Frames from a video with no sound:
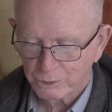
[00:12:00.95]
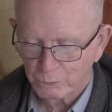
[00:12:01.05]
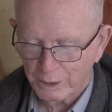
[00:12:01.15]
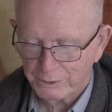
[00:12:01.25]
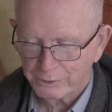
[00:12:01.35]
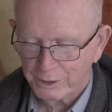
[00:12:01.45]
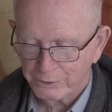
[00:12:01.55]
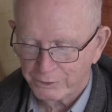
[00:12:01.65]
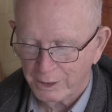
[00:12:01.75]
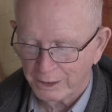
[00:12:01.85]
their
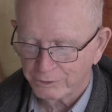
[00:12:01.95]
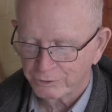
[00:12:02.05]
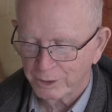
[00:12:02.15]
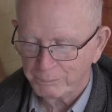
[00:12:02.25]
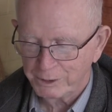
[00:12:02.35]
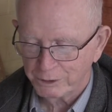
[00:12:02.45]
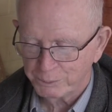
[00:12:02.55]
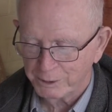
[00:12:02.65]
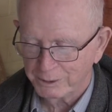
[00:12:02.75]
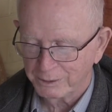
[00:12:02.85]
thoughts from the experience.